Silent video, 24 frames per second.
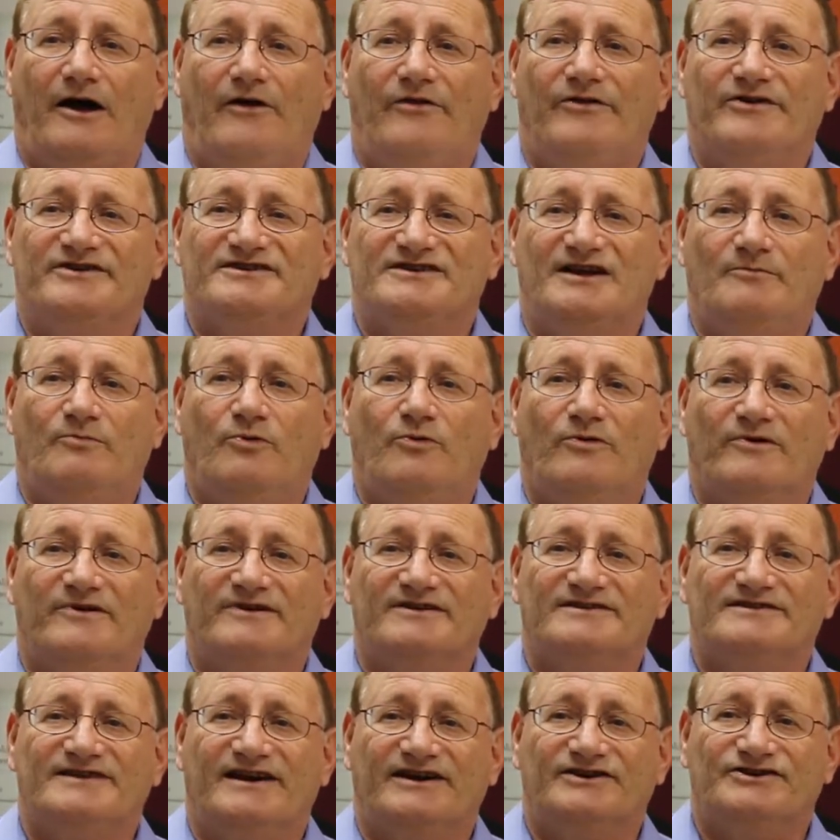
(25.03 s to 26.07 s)
There's an
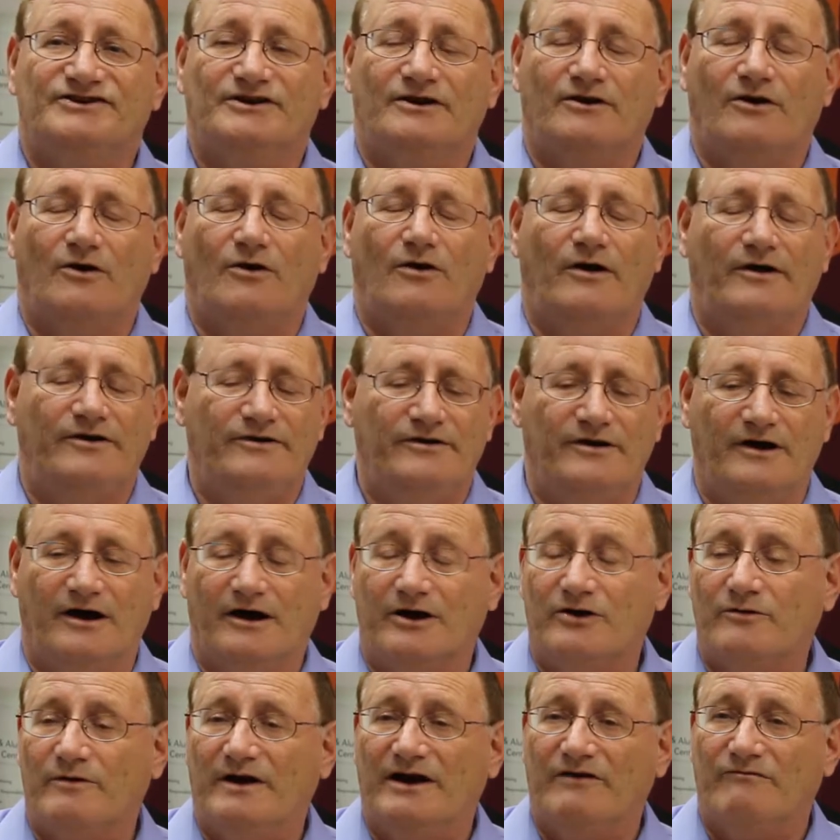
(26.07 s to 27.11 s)
important section
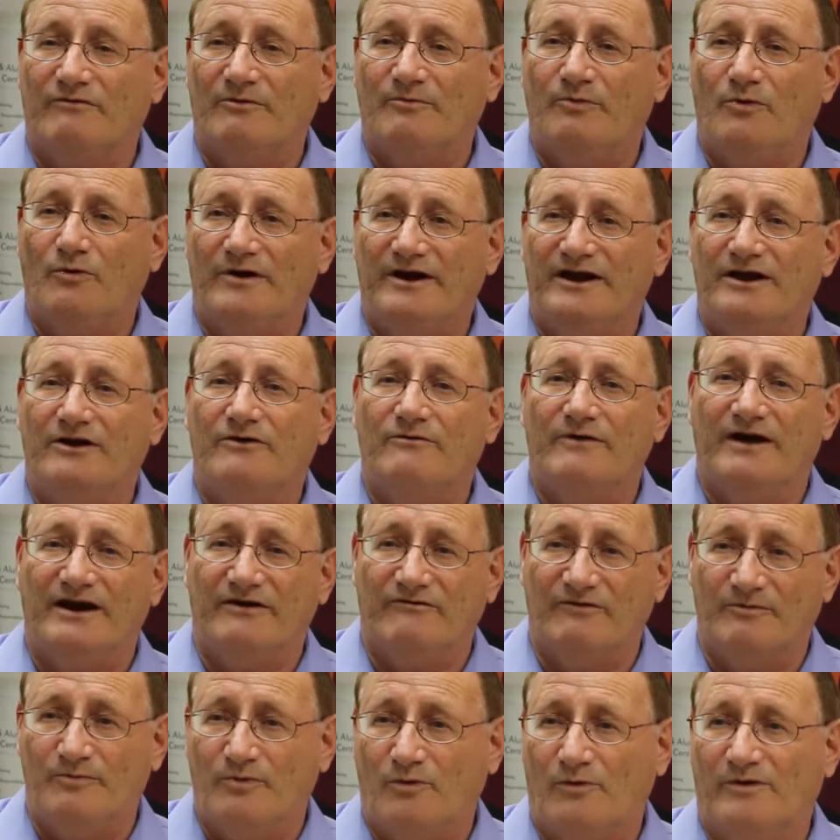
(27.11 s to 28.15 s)
on credit reporting,
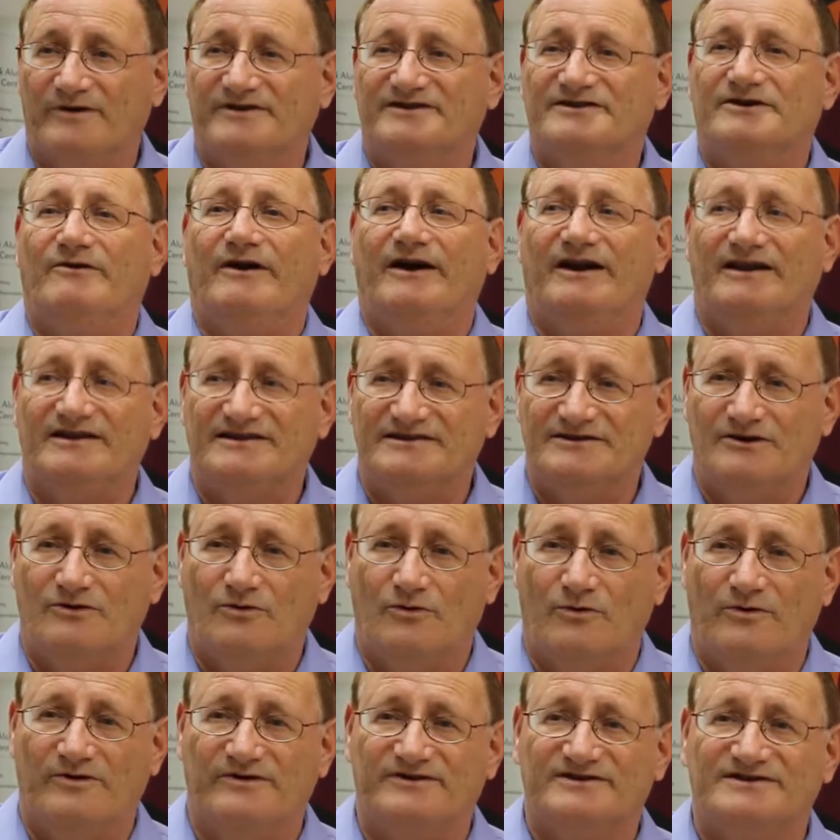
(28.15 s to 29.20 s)
credit reports, credit
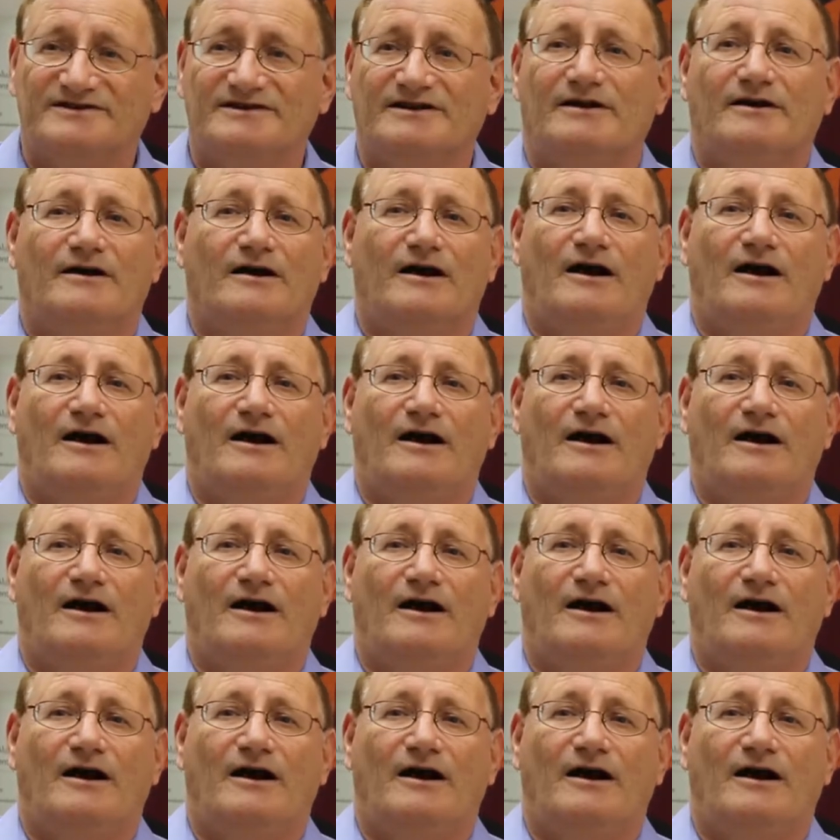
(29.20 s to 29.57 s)
scores,